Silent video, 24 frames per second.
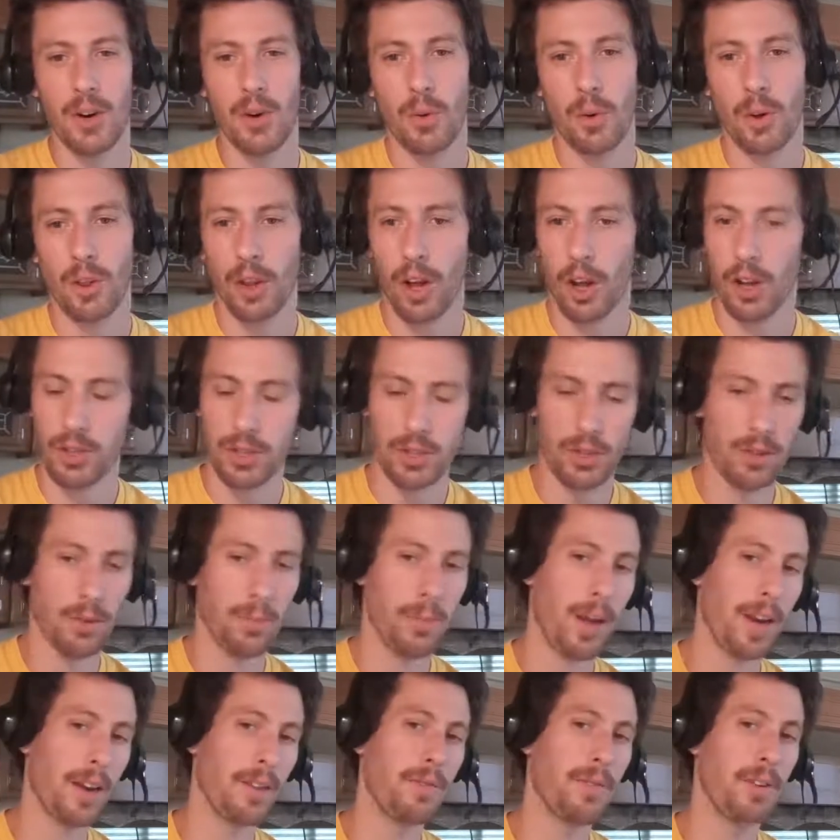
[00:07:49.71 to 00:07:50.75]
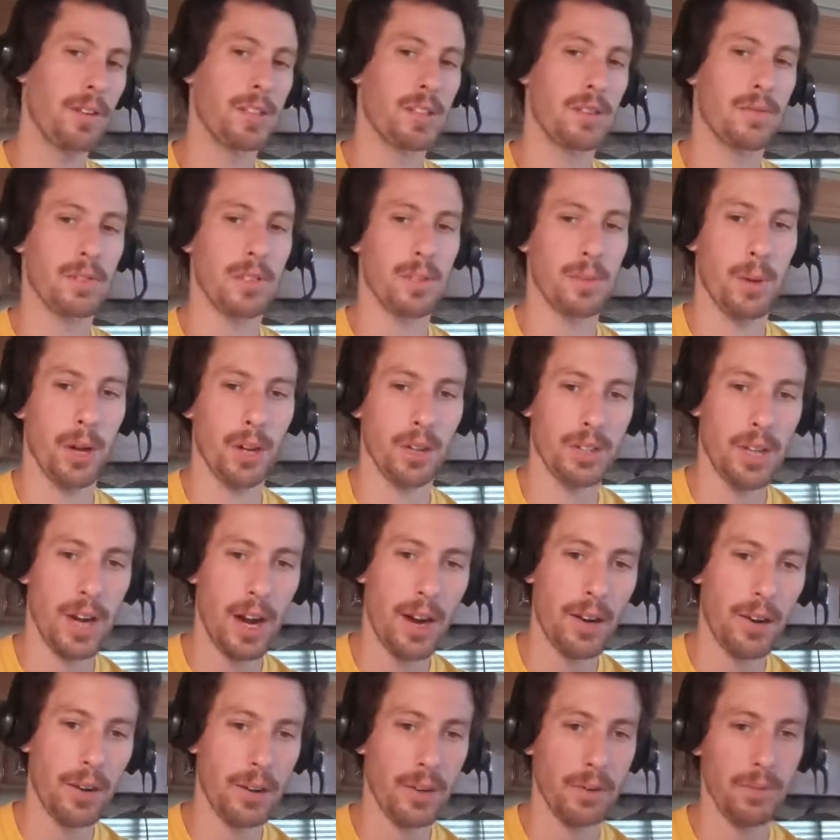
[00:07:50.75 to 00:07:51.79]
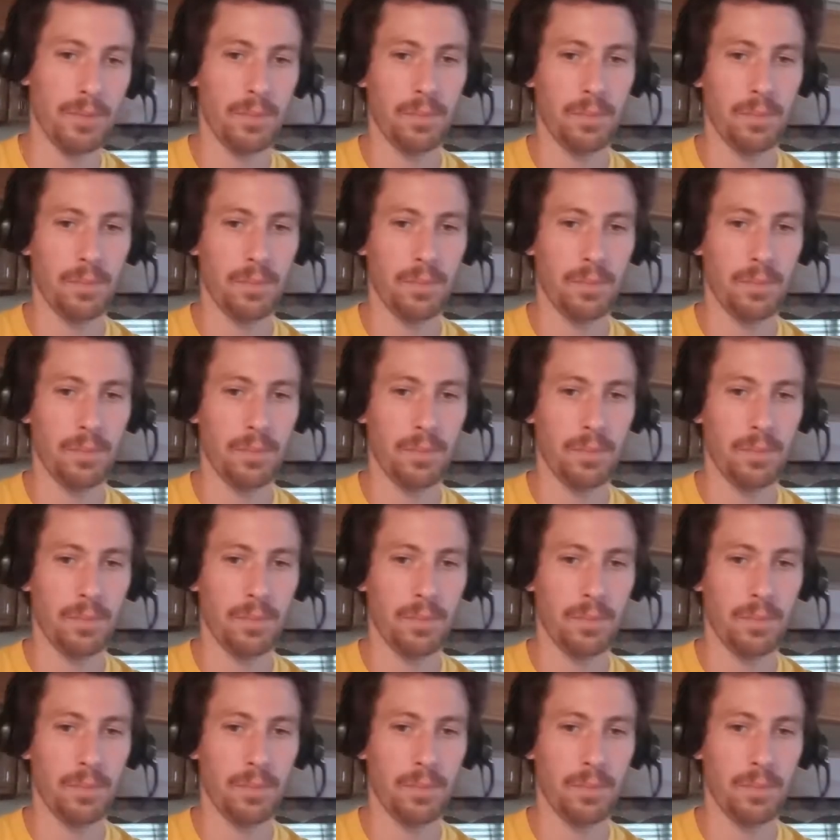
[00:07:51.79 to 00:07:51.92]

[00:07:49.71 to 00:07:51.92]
with also the benefits of a small town.